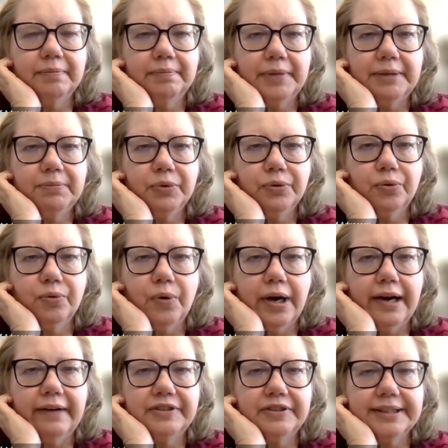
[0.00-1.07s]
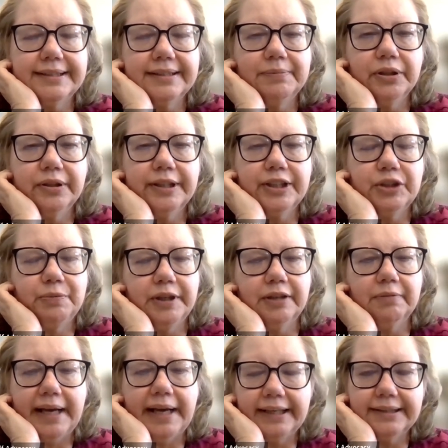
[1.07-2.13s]
people who have disabilities
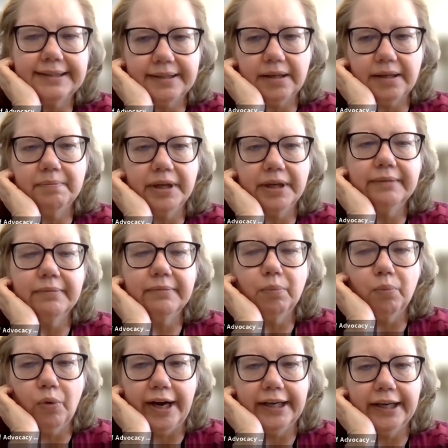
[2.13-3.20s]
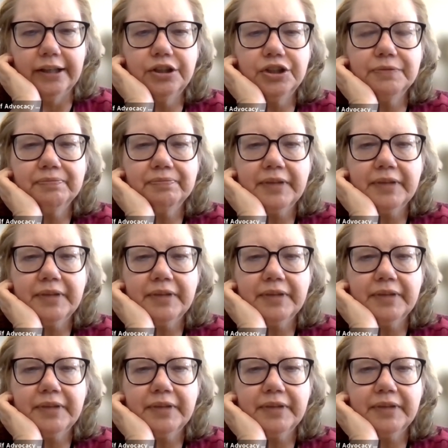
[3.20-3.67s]
being paid sub-minimum wage.